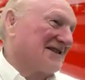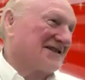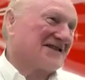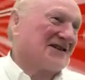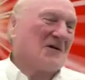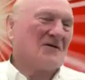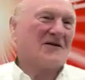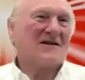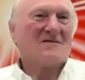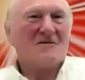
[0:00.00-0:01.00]
There's no
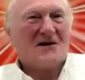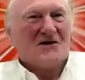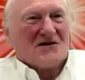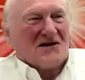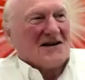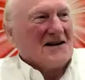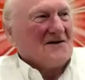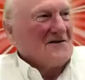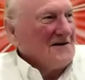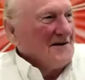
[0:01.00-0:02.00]
effort because you're going to have